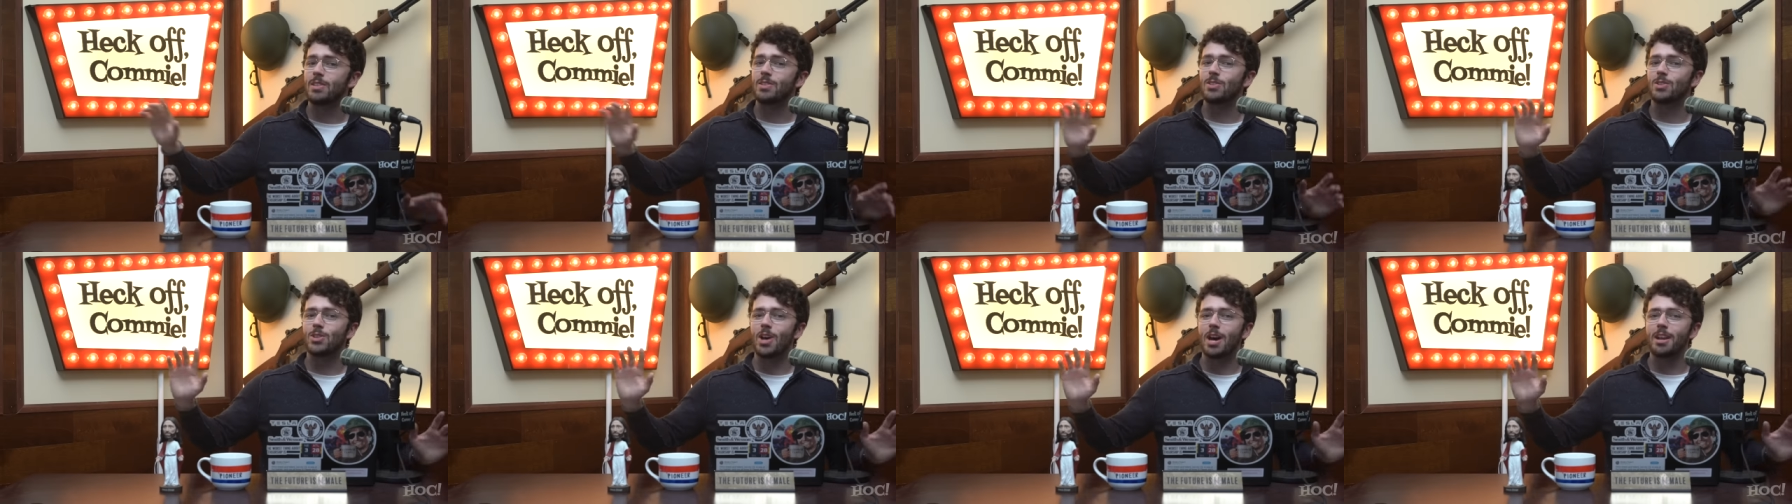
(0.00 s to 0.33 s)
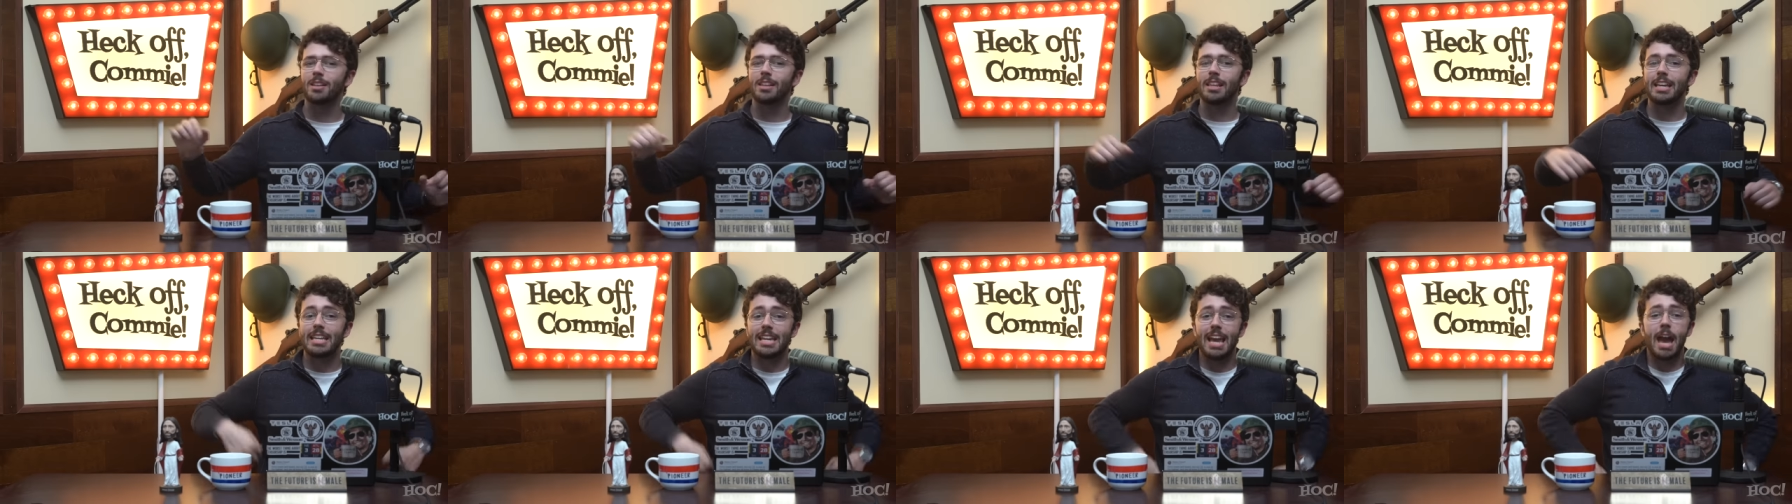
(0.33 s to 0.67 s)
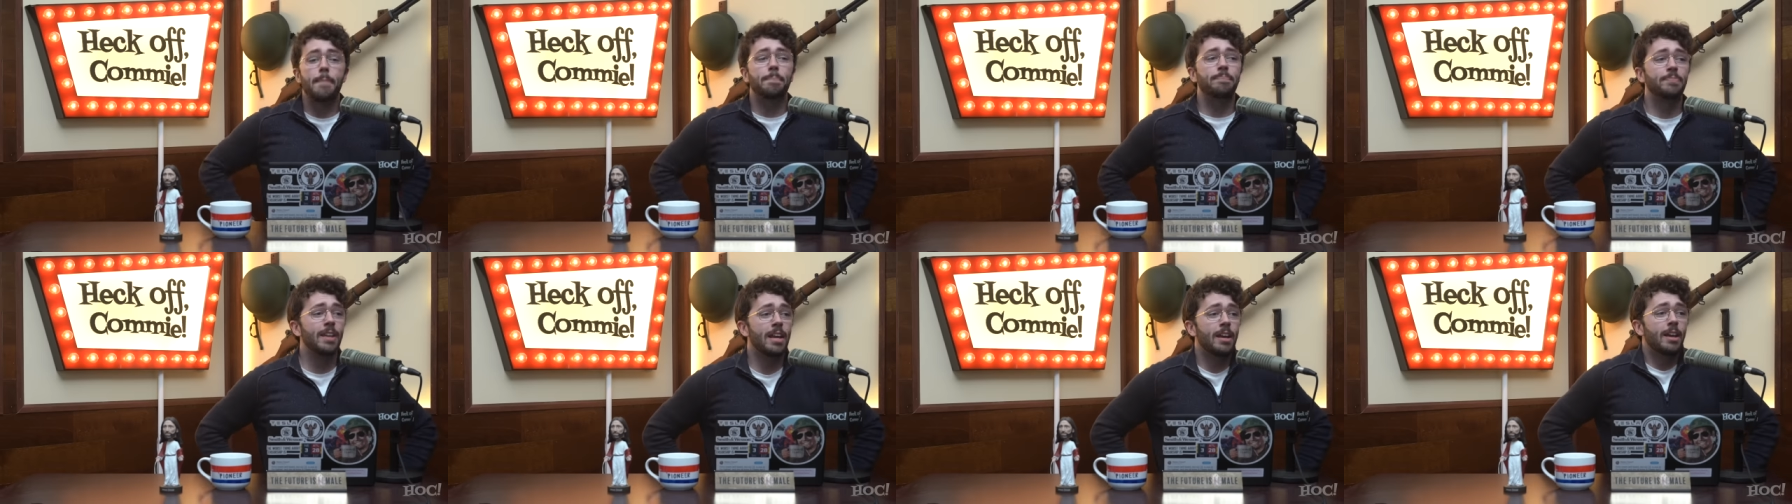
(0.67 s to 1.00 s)
and suddenly,
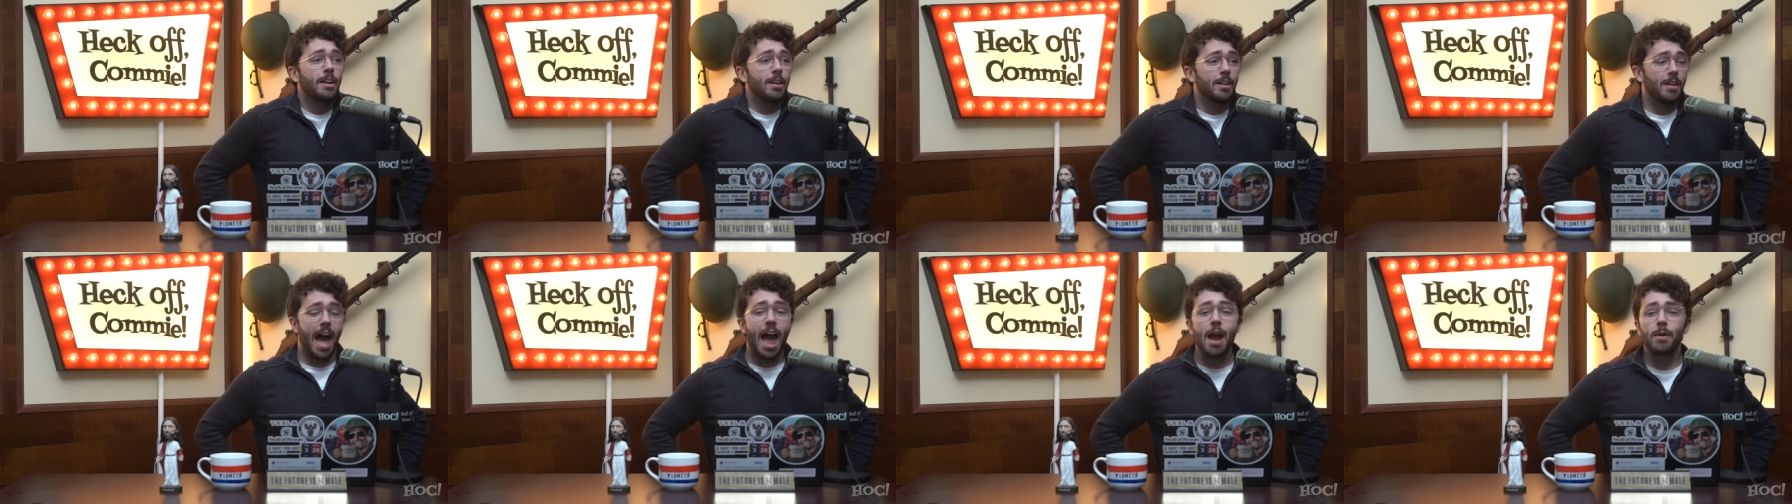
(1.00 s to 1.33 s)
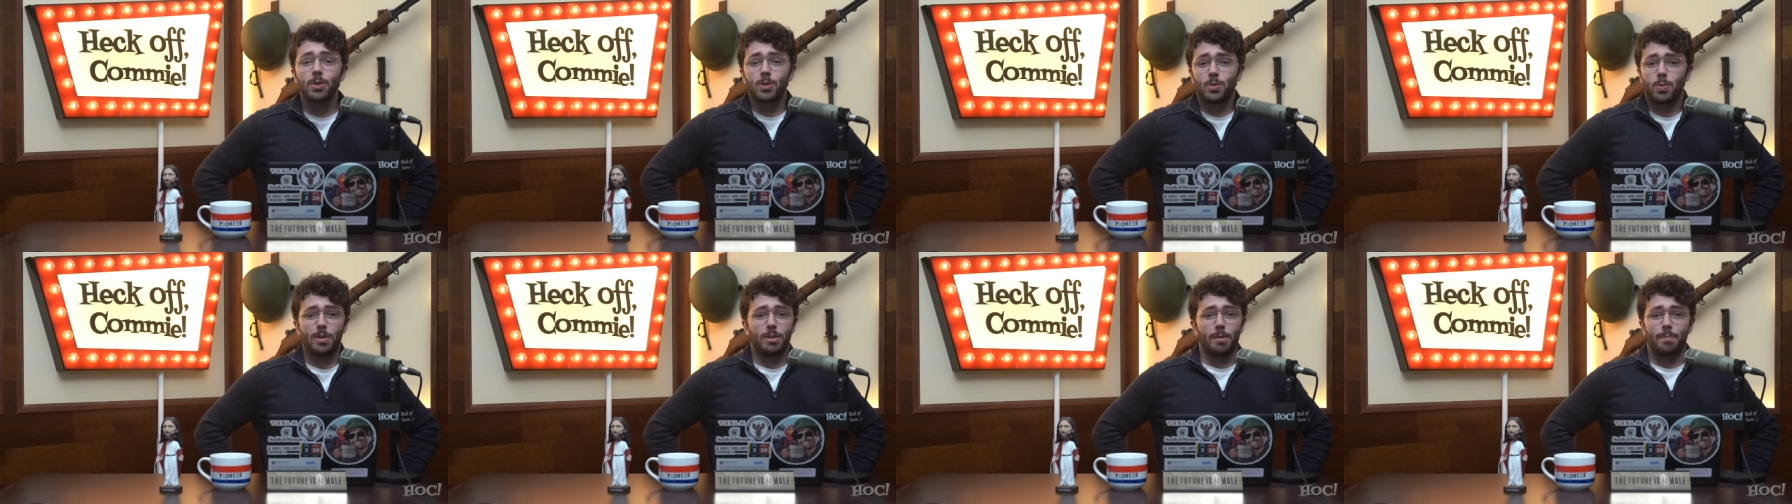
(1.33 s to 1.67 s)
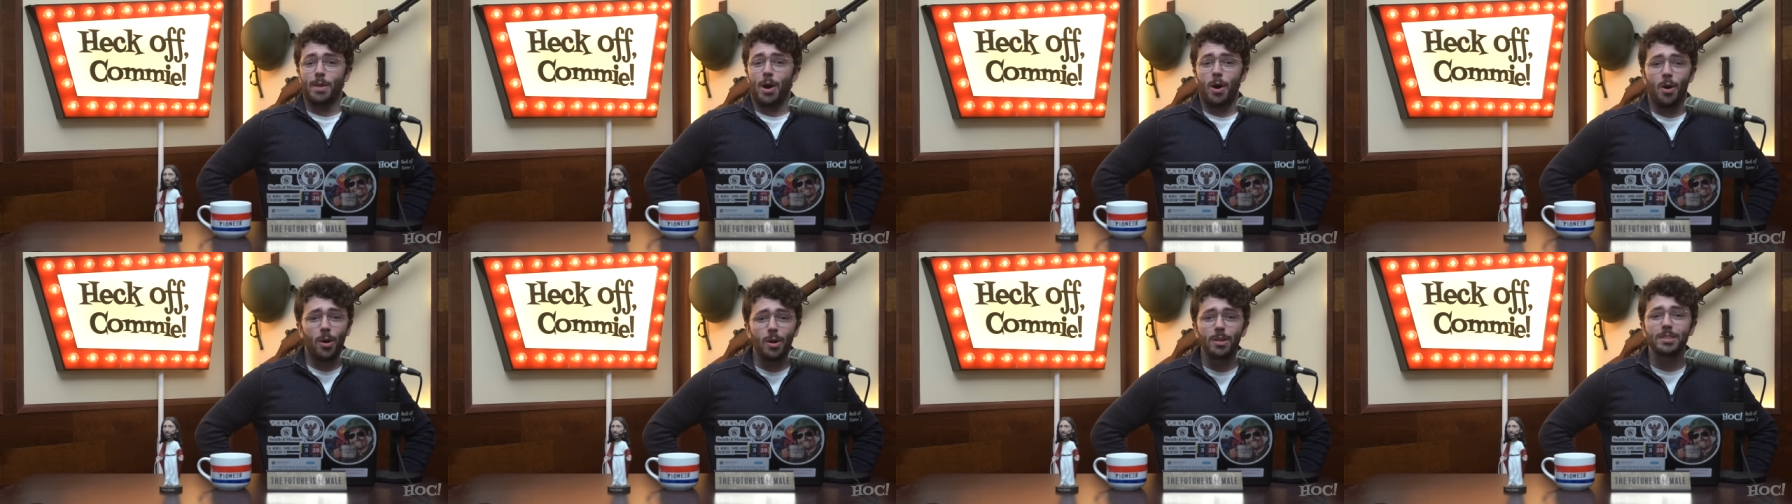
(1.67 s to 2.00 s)
yep, I was with him
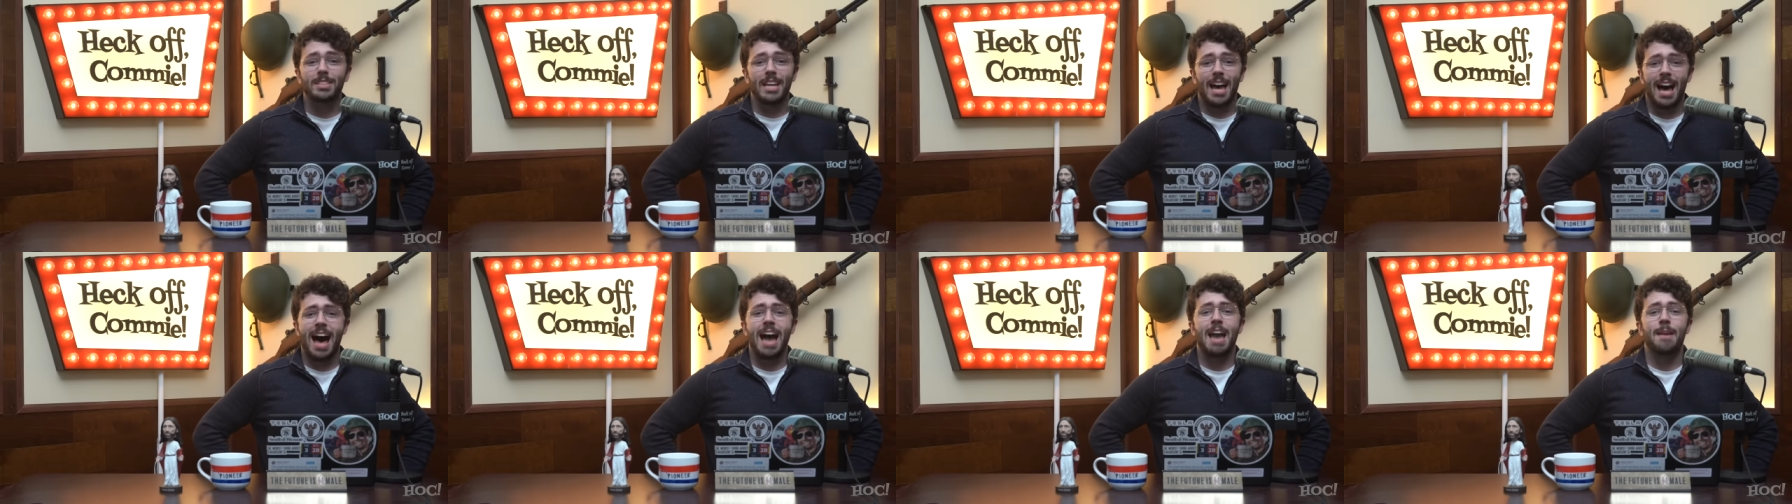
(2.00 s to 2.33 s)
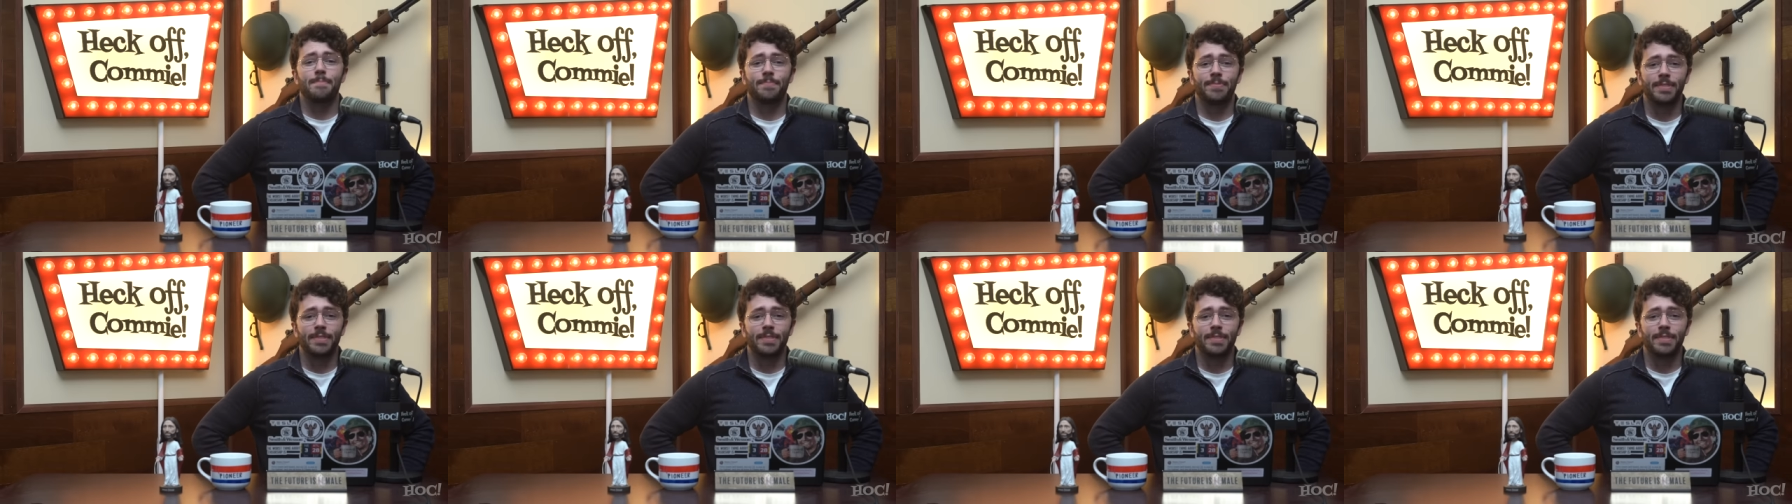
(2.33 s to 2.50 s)
the whole time.